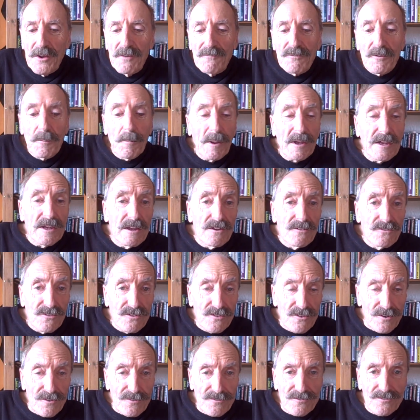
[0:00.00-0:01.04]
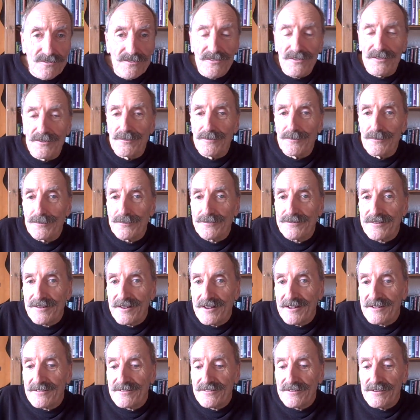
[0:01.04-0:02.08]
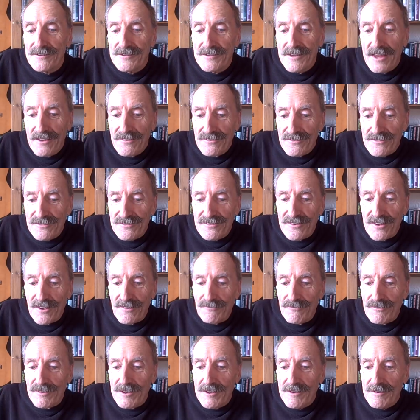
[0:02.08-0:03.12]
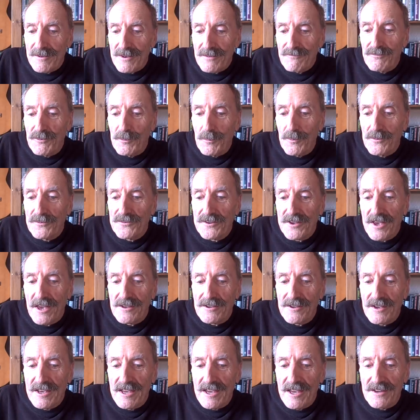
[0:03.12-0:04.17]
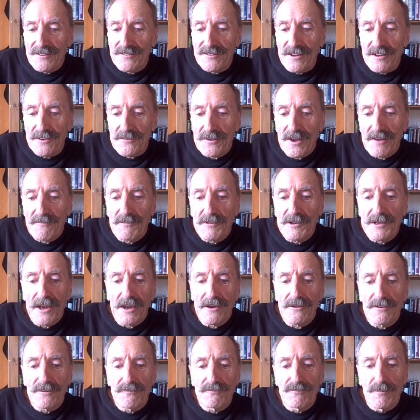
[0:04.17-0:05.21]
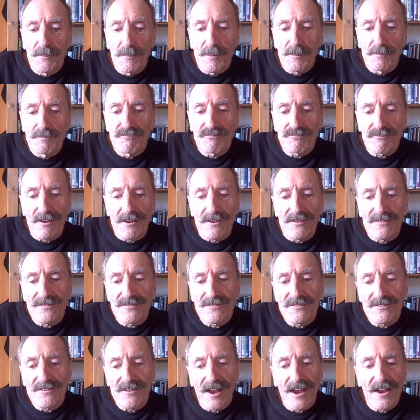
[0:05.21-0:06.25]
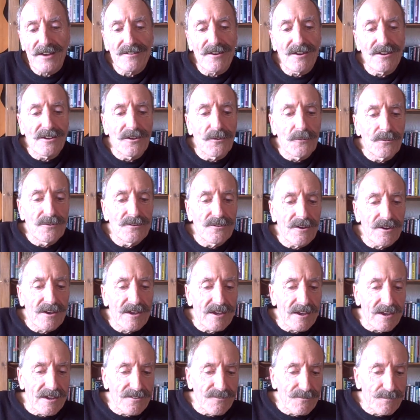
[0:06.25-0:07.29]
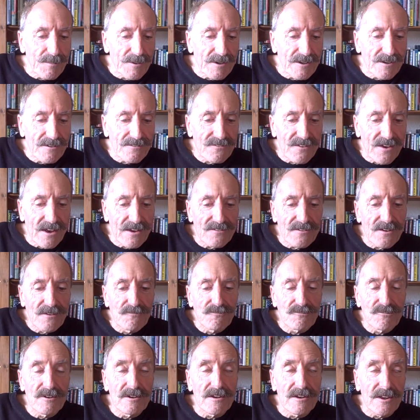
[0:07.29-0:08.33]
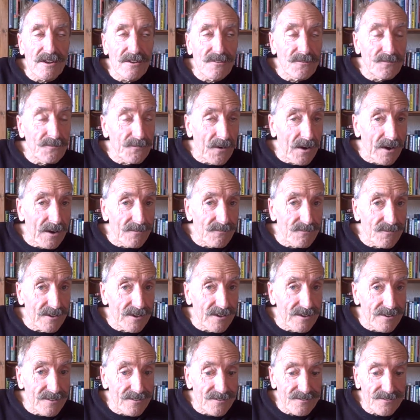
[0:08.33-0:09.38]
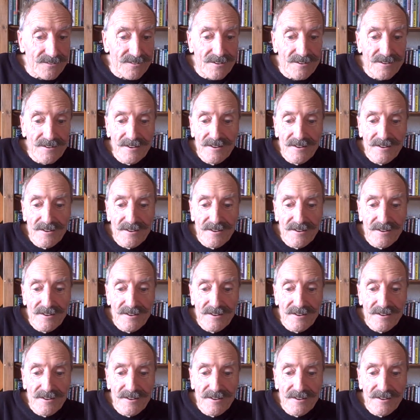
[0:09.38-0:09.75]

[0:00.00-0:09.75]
For many church schools, it's necessary, if you want to get your kid in, to have a letter from a priest saying that you and your kid have been attended for at least 5 years.